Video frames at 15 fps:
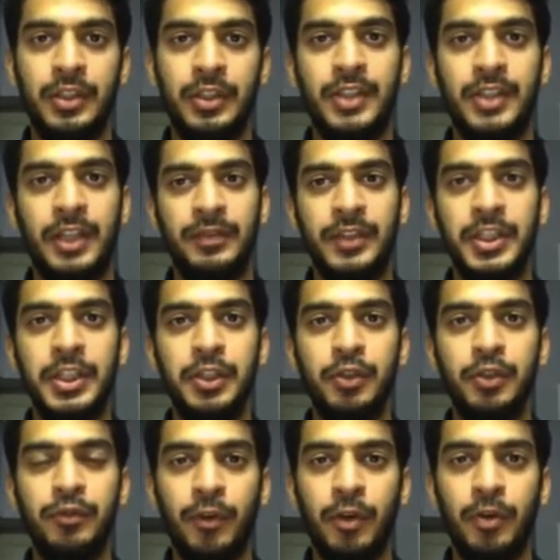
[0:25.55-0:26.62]
that we need to
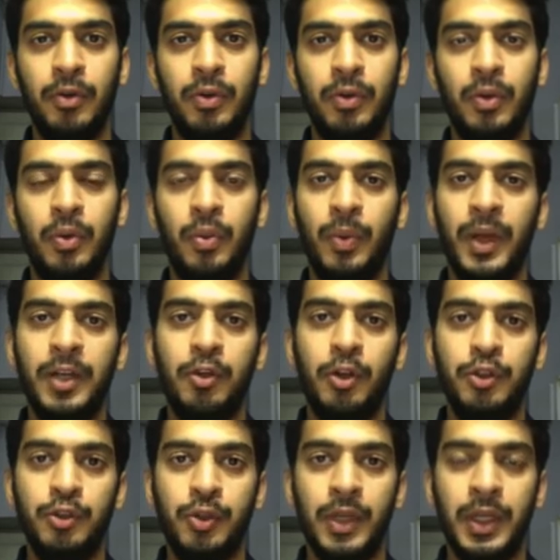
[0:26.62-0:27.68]
follow while
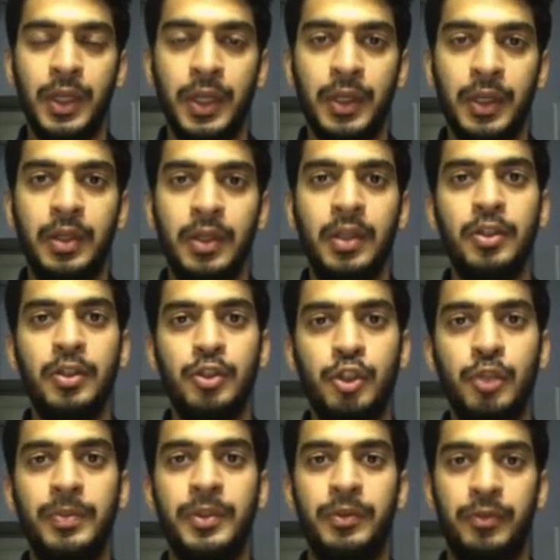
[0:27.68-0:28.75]
conjugating
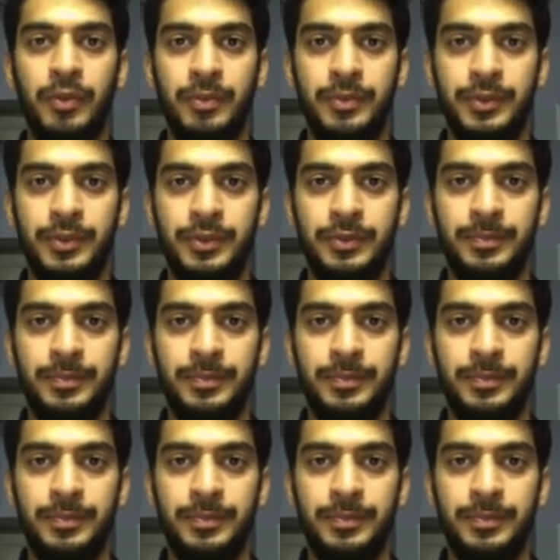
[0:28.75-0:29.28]
German verbs.